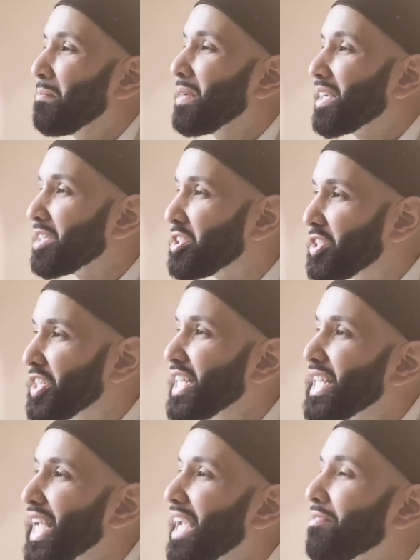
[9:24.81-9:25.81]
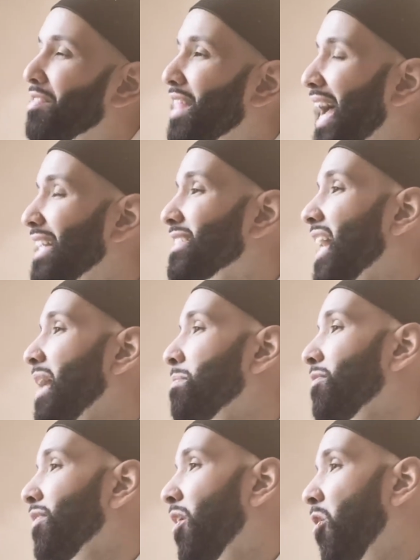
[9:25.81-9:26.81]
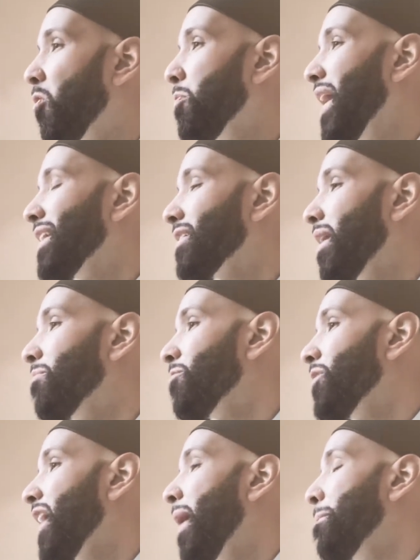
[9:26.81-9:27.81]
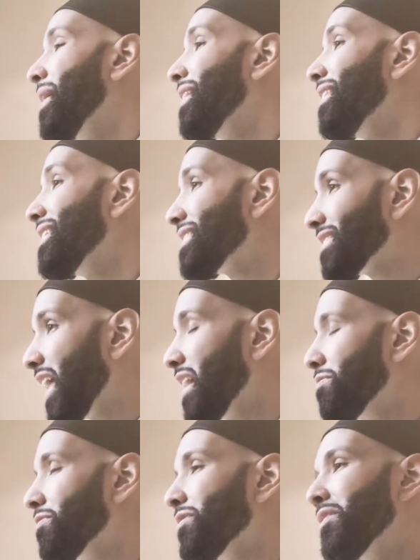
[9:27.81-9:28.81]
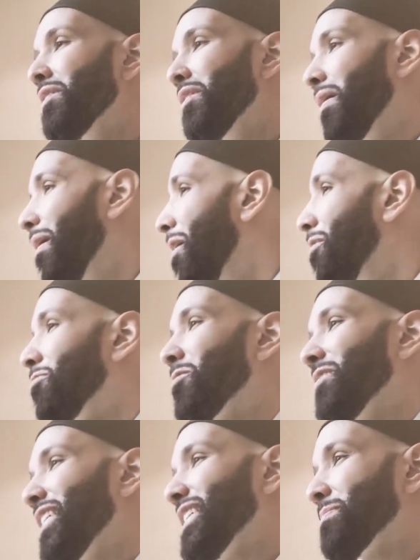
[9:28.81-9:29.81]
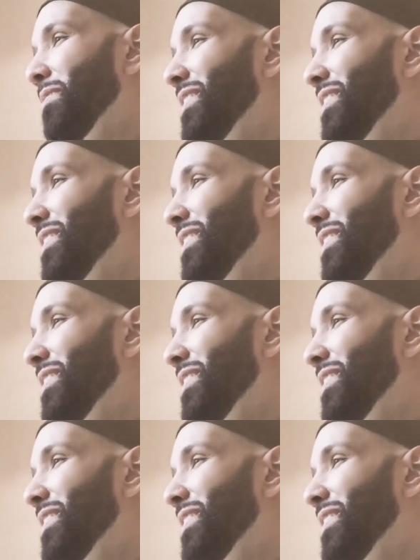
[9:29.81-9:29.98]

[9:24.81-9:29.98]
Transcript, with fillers: Because she gave that type of a home and comfort up in this life, all for Allah's